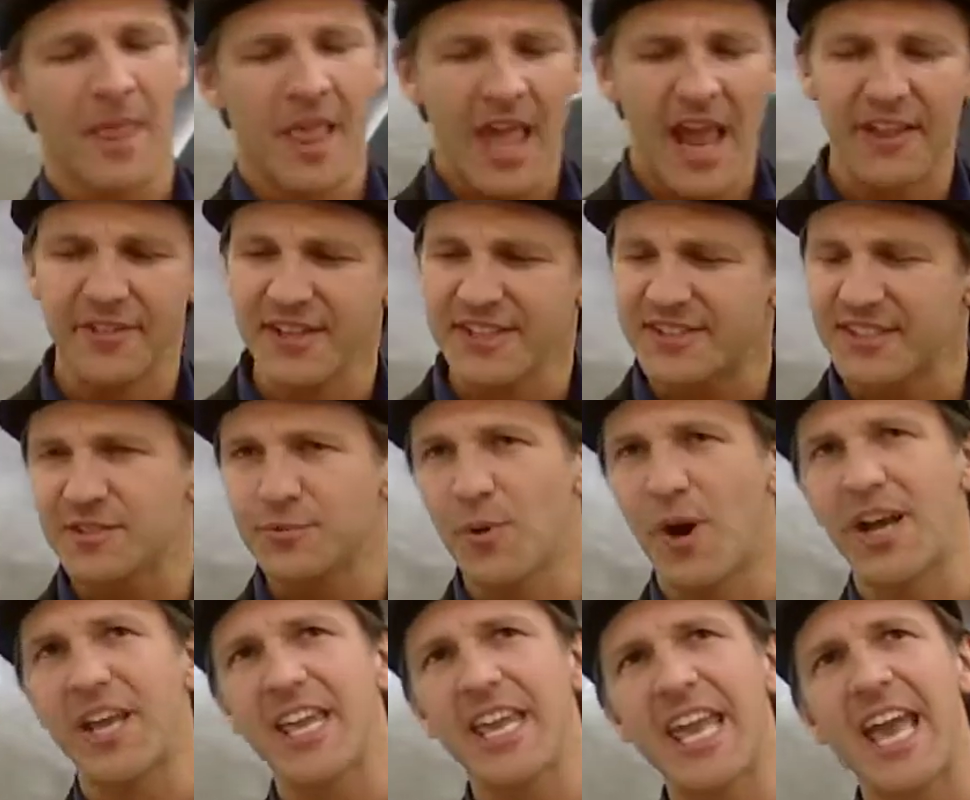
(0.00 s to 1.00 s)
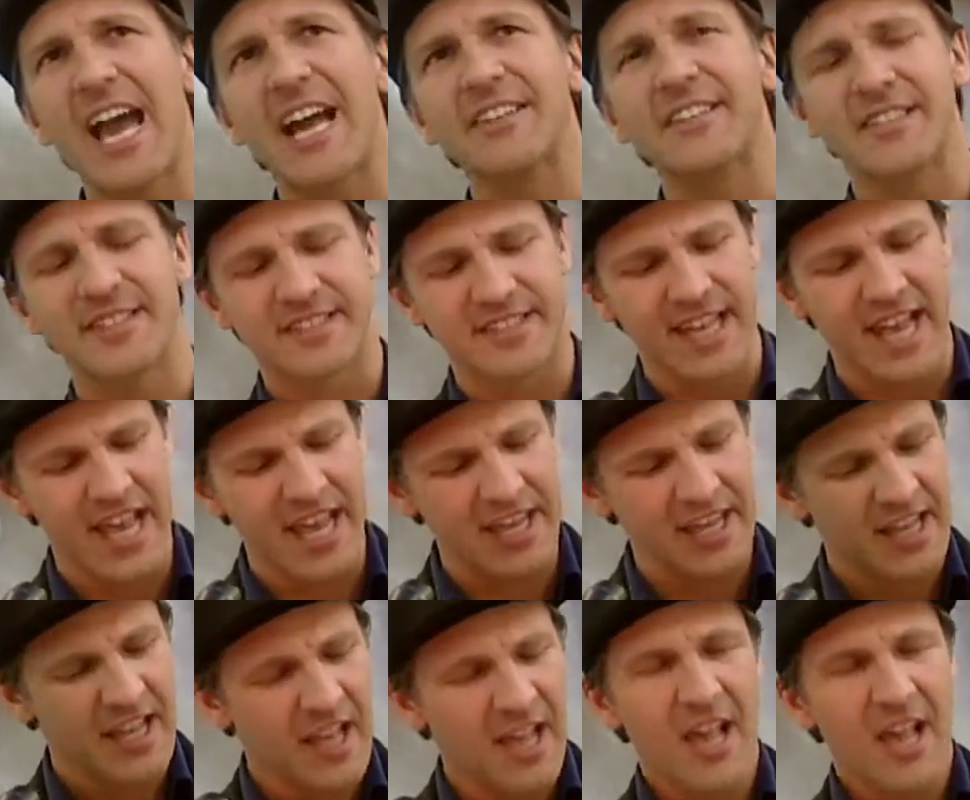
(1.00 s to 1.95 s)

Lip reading: And this is what he had to say